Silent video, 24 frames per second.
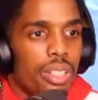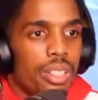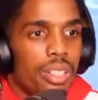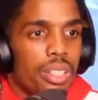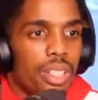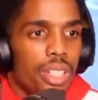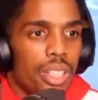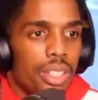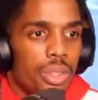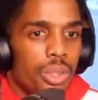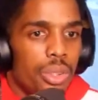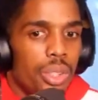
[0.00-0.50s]

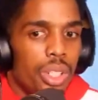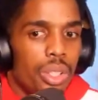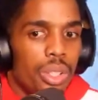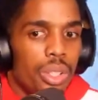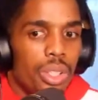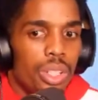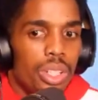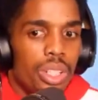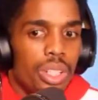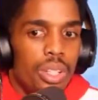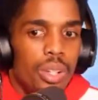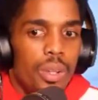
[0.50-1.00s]
And you
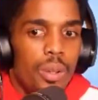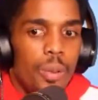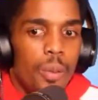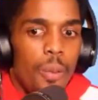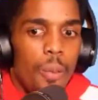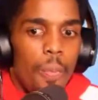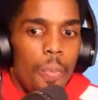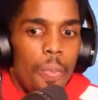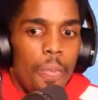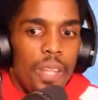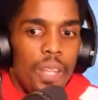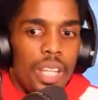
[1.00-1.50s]
know,
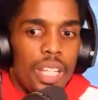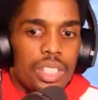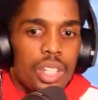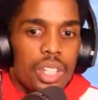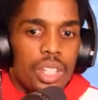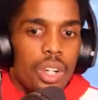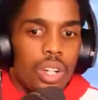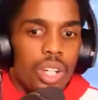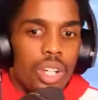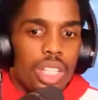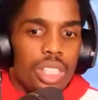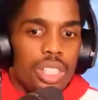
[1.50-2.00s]
it's
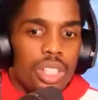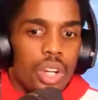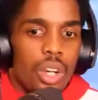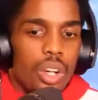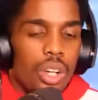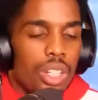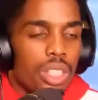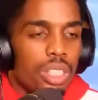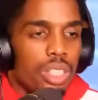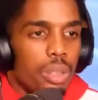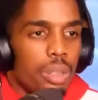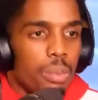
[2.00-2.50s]
hard it's
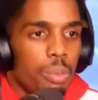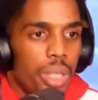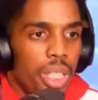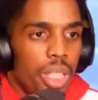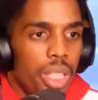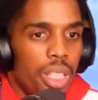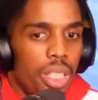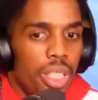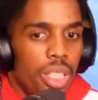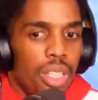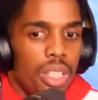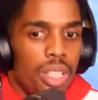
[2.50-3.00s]
hard to
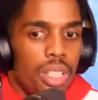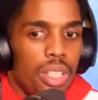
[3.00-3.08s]
be